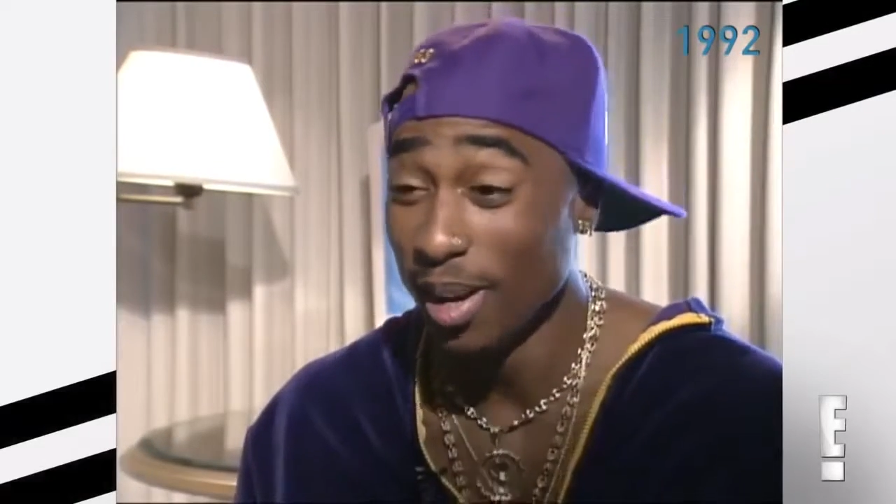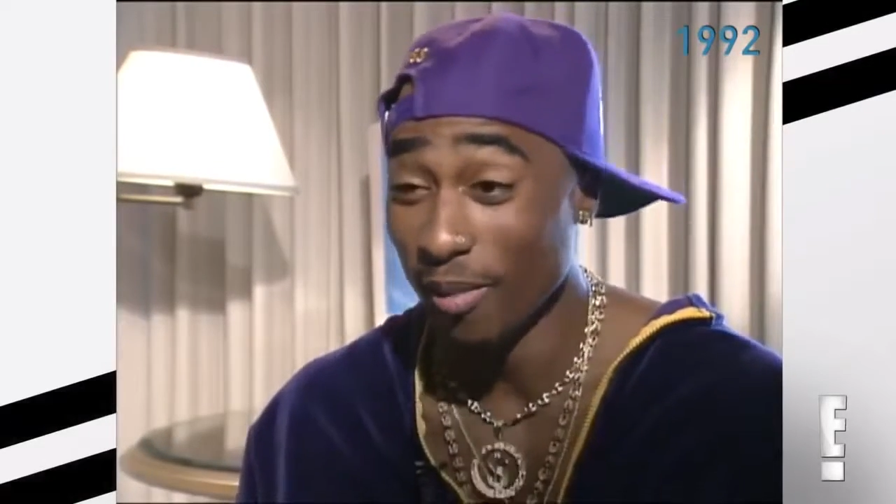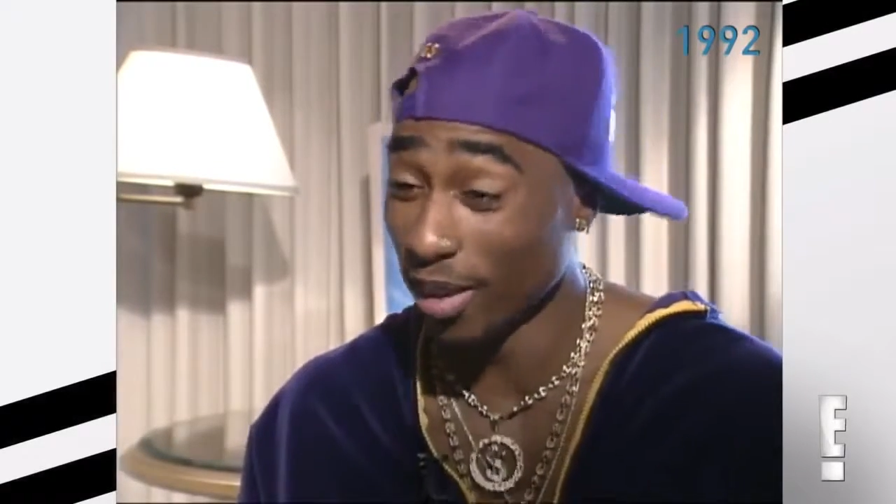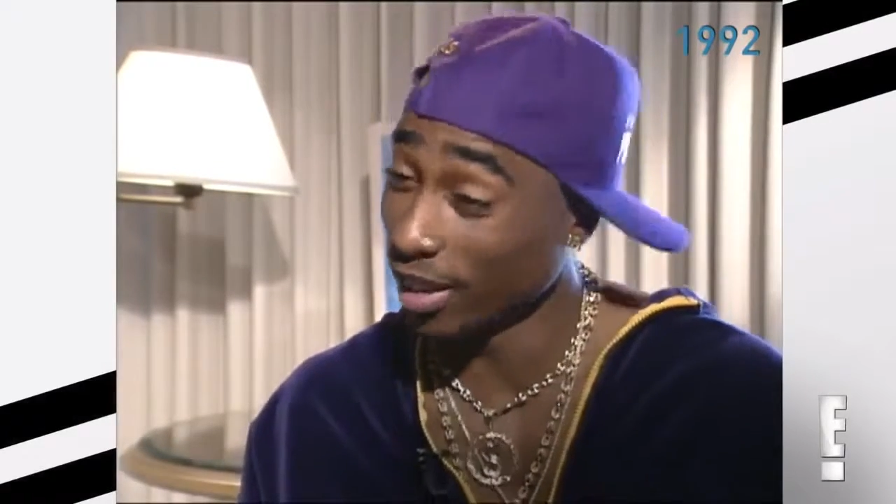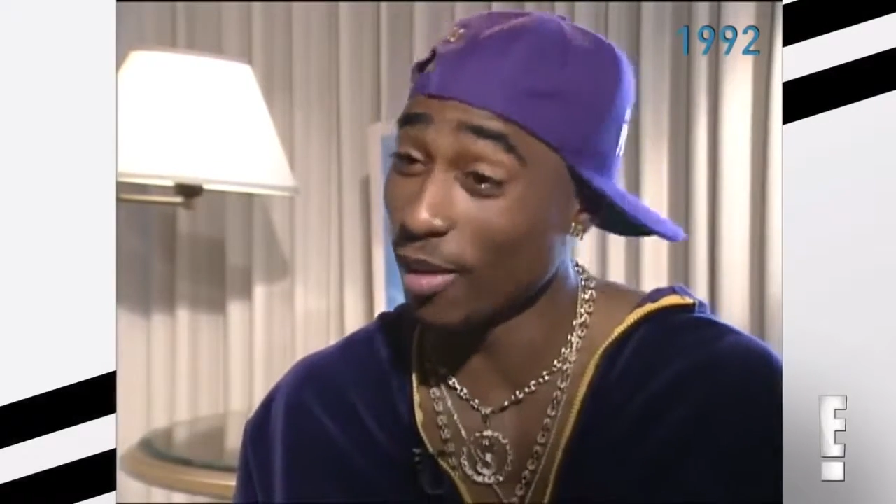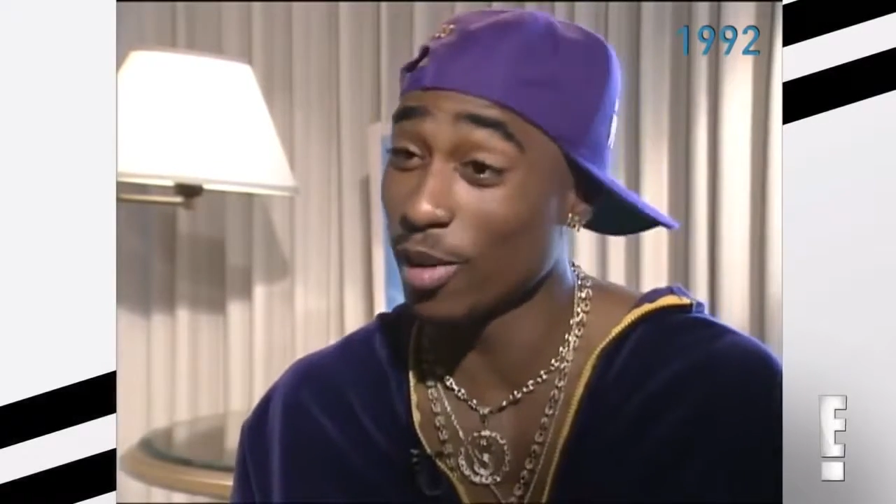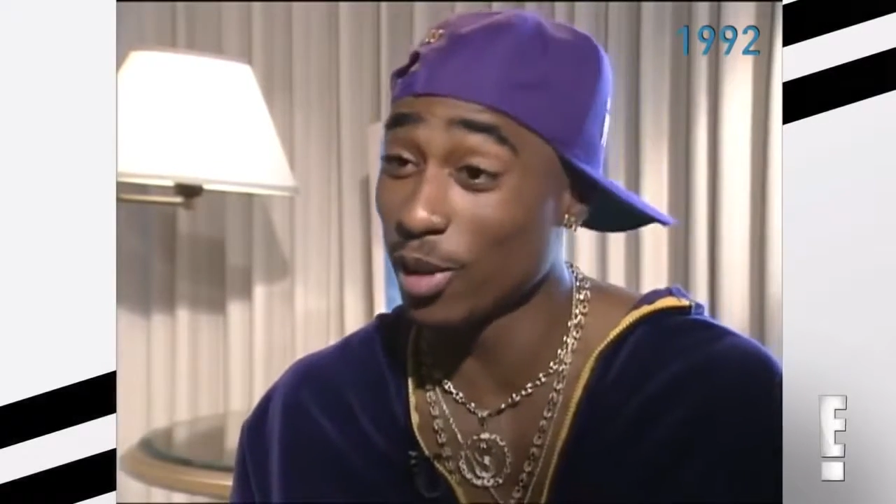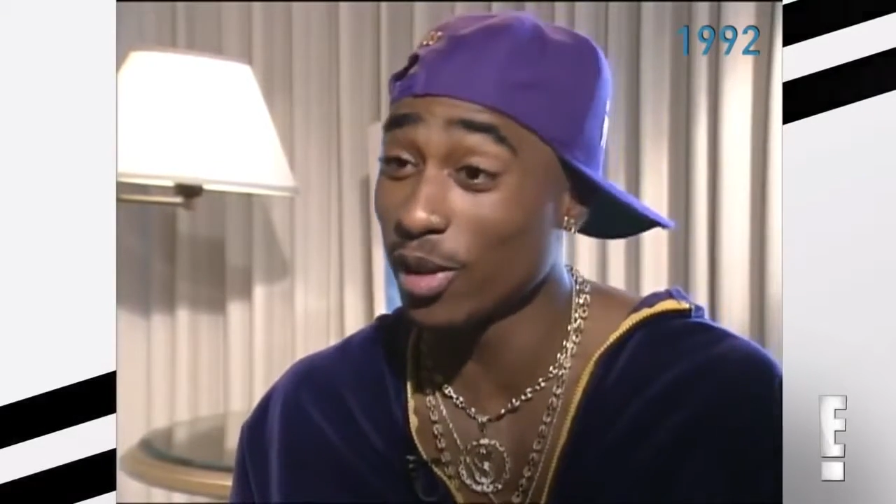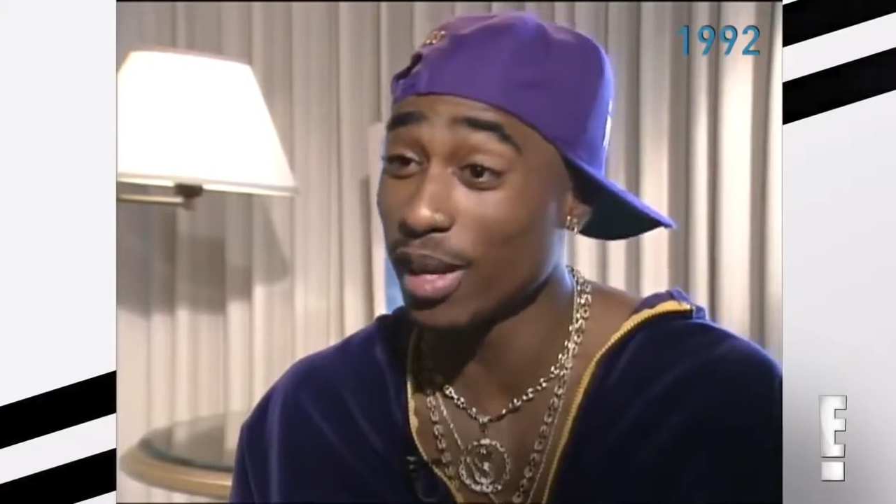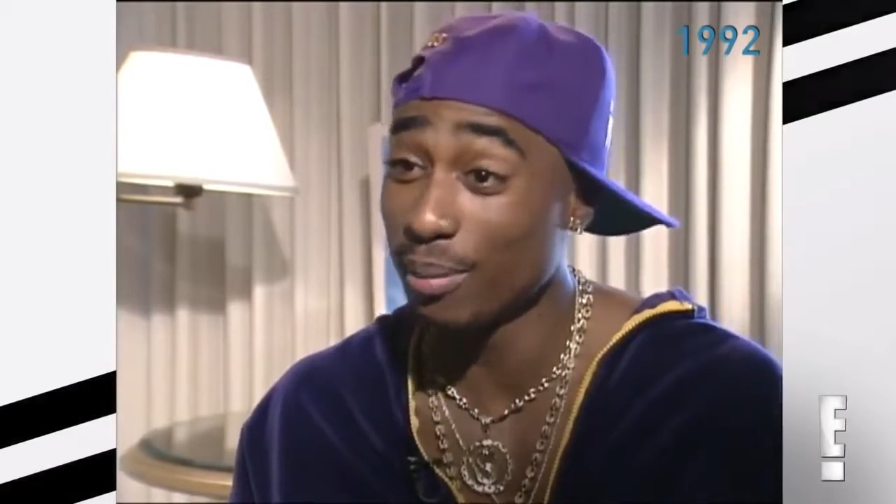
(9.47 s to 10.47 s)
But if they were
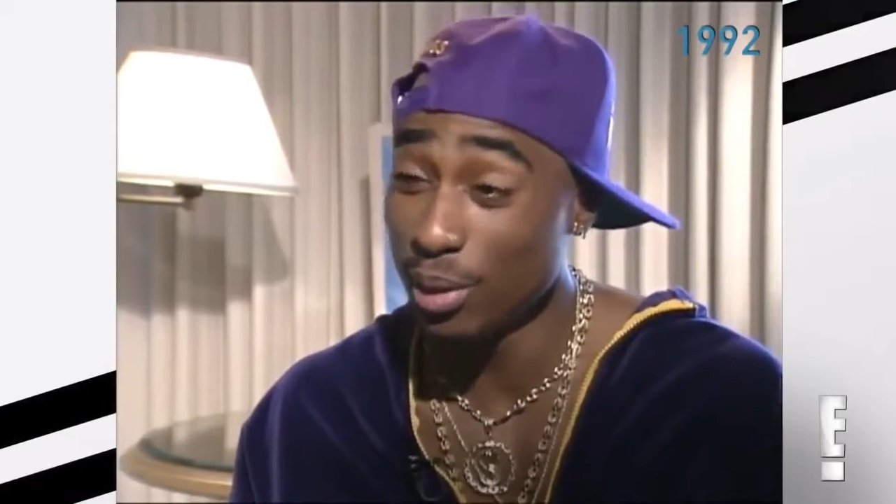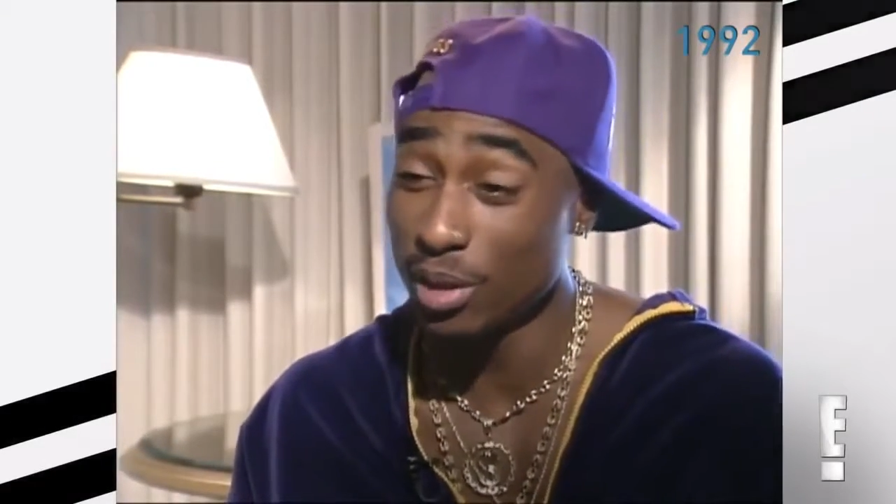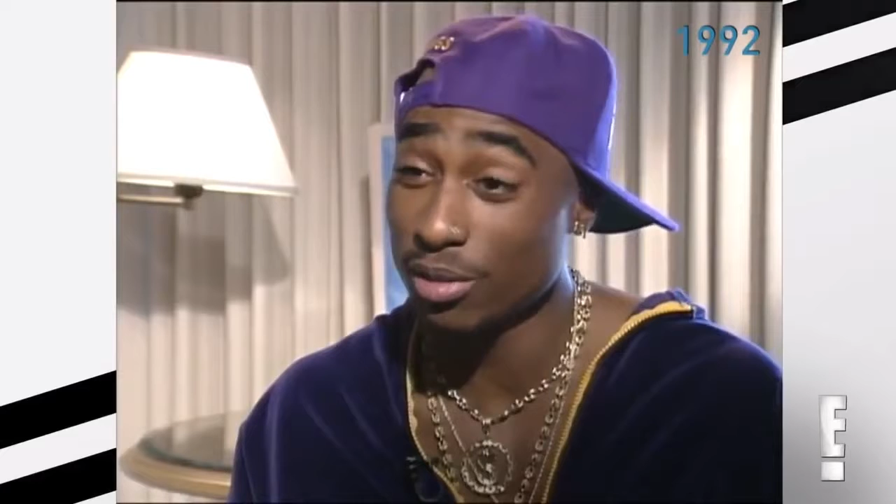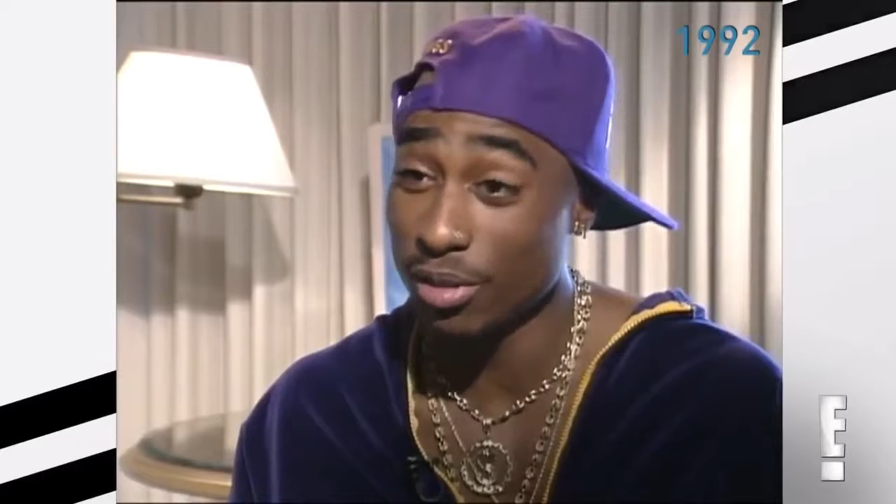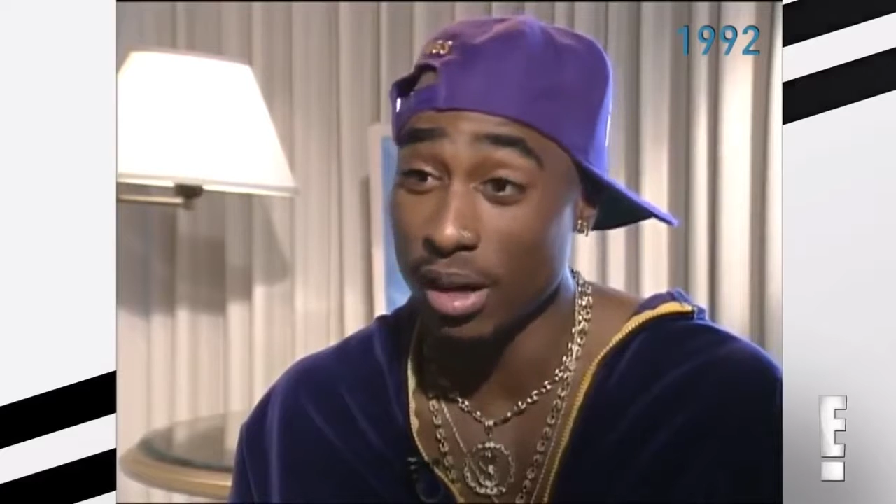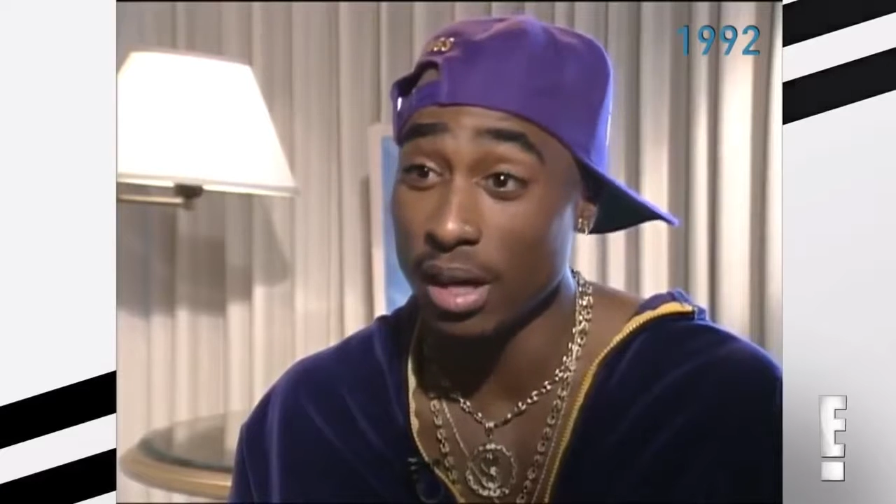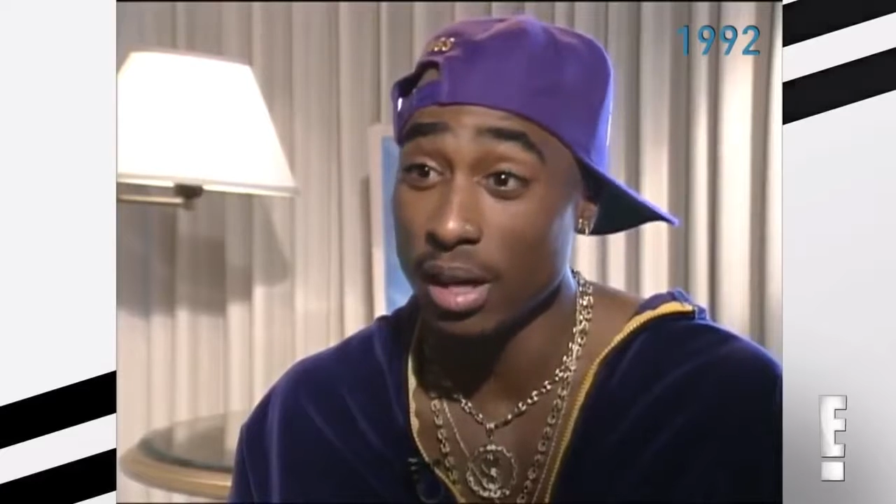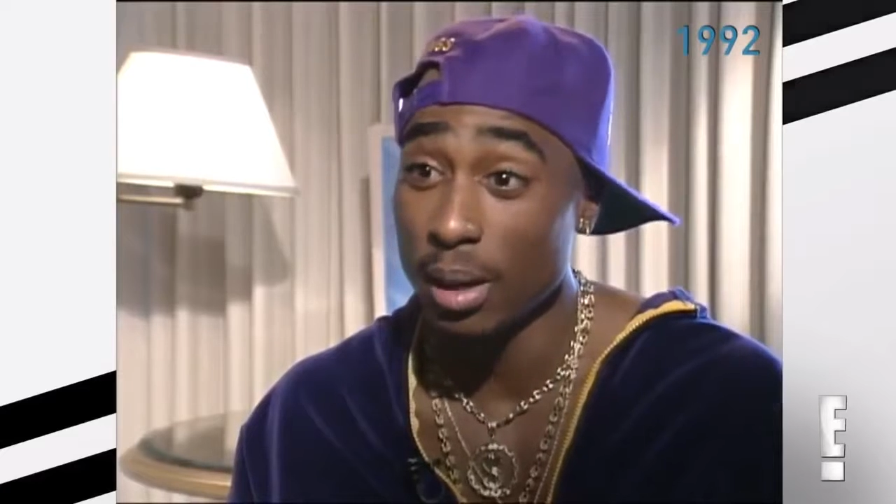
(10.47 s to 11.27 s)
doing their music for